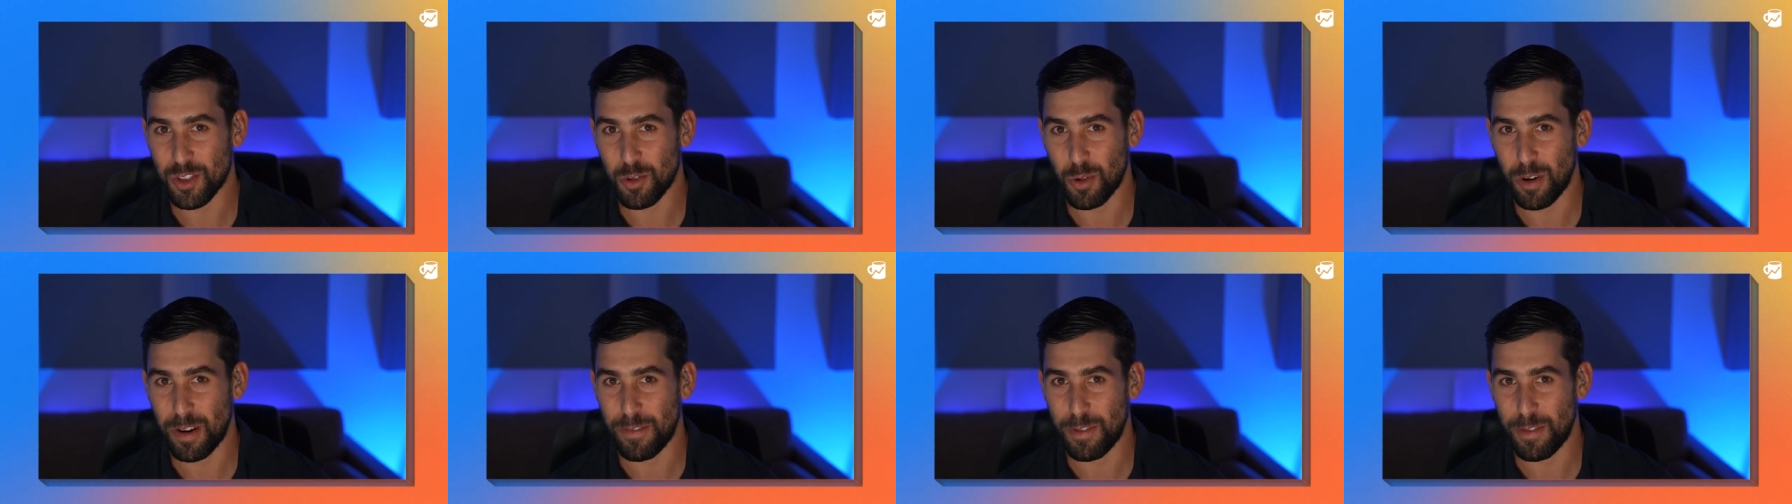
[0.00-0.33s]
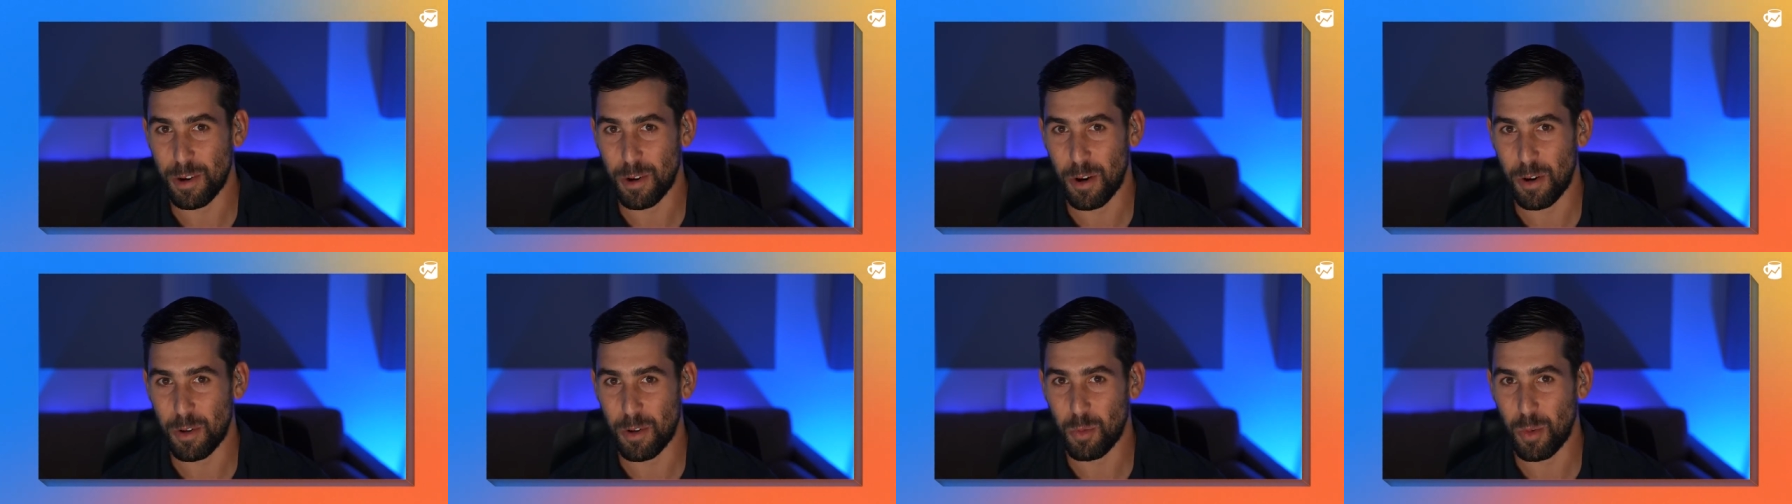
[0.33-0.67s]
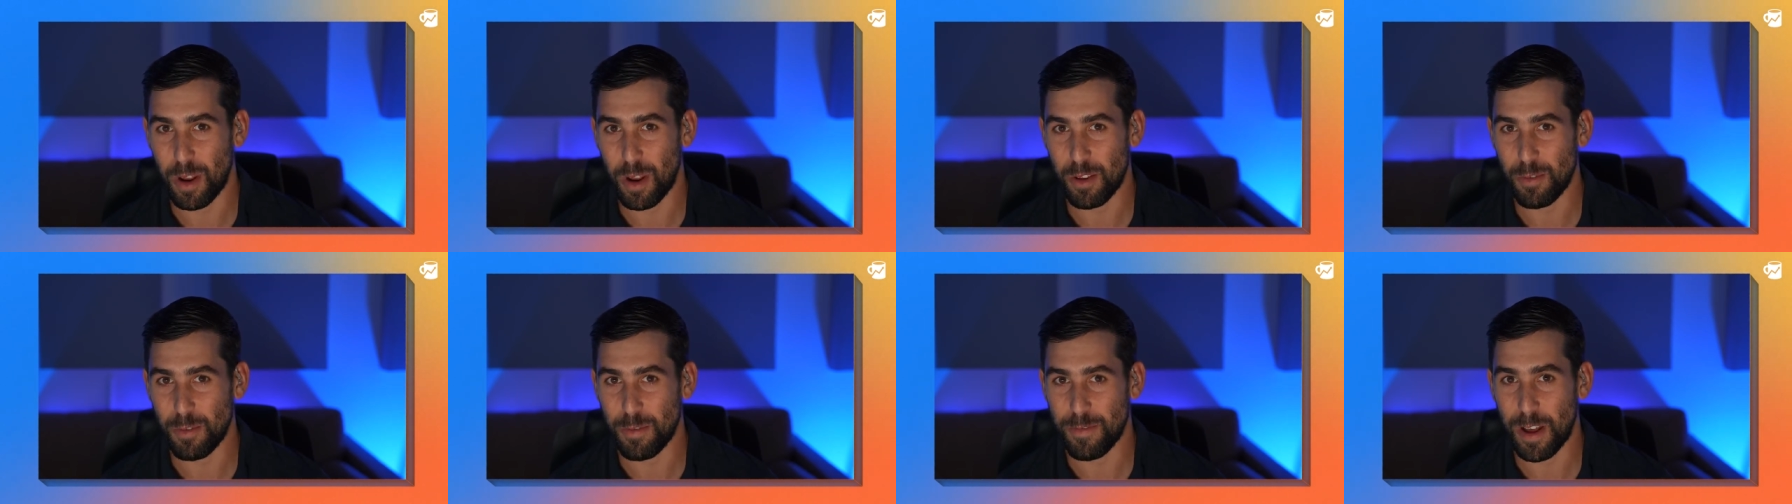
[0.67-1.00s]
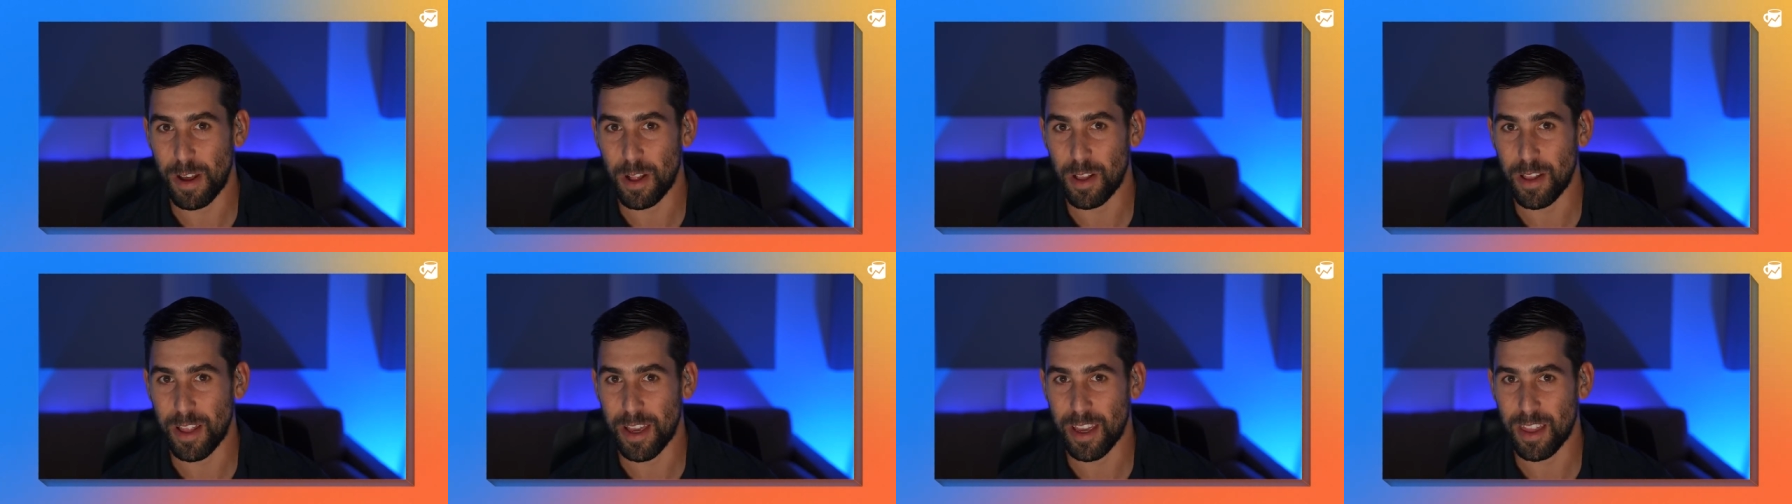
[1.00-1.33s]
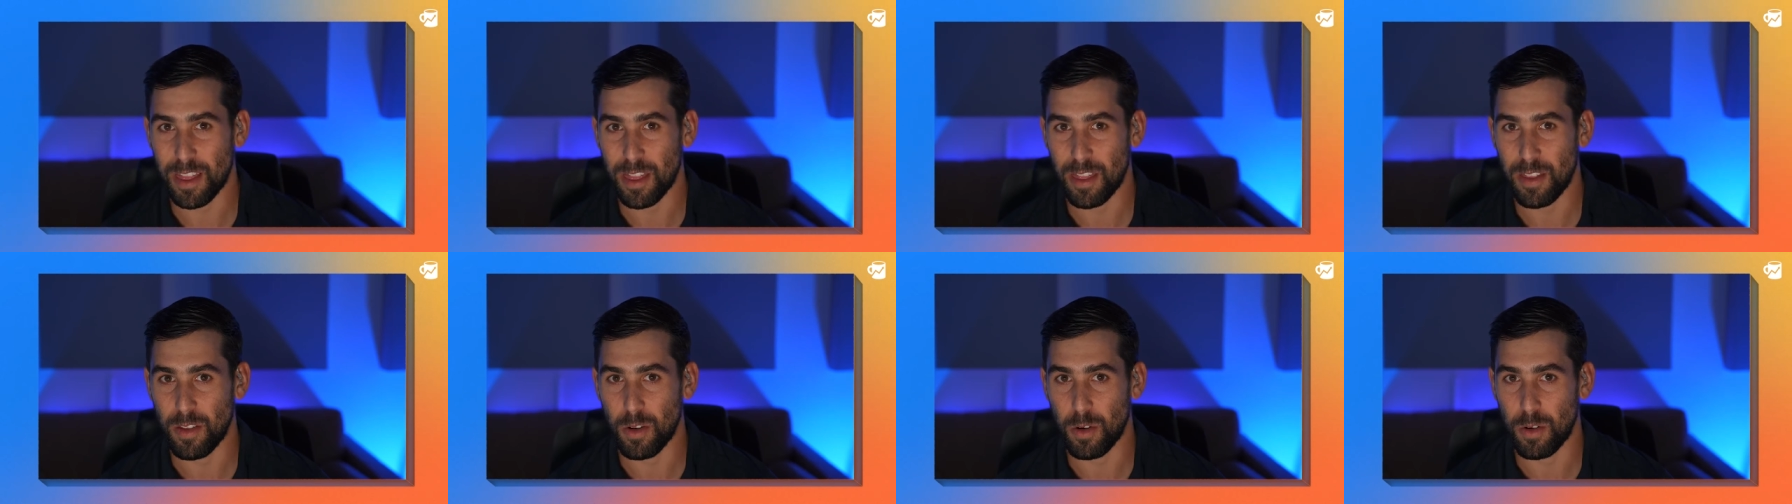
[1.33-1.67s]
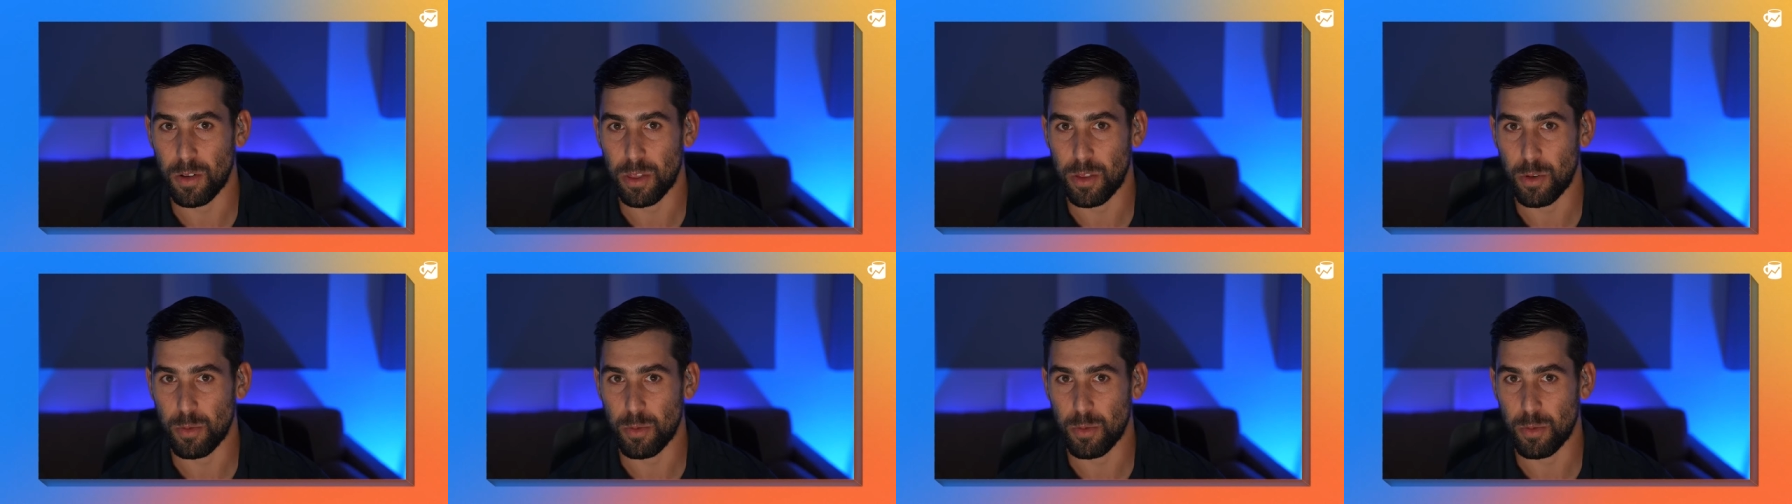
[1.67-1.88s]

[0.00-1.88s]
story of your own when you felt like there,